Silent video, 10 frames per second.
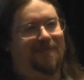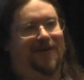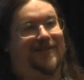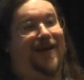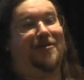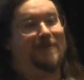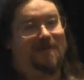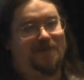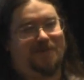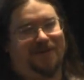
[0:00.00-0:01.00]
because other
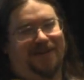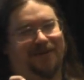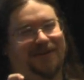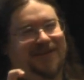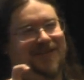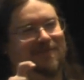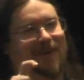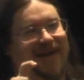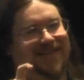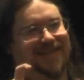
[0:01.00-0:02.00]
people were literally just
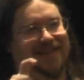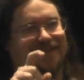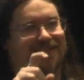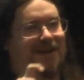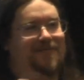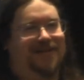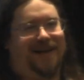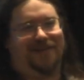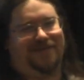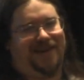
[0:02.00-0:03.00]
pasting a subset of,